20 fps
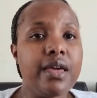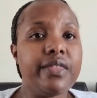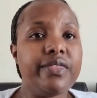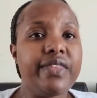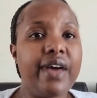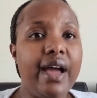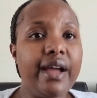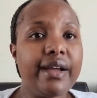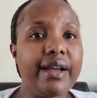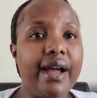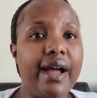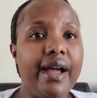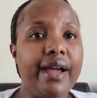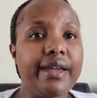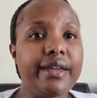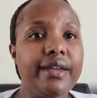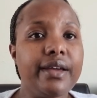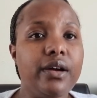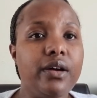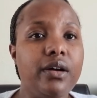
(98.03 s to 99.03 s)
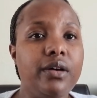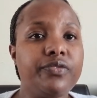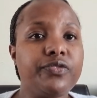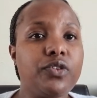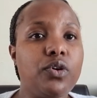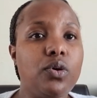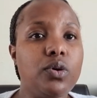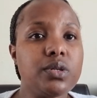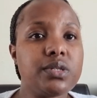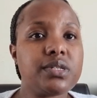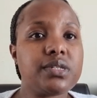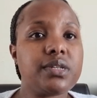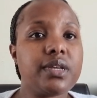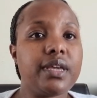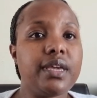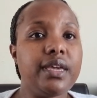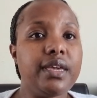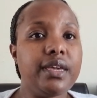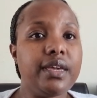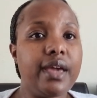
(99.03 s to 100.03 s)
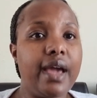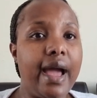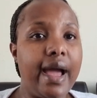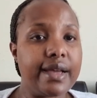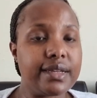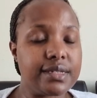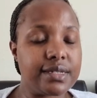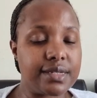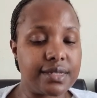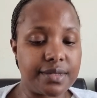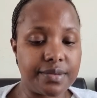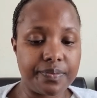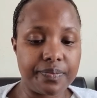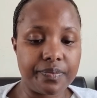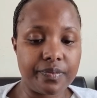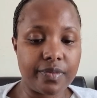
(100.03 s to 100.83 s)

That guy, of course, he has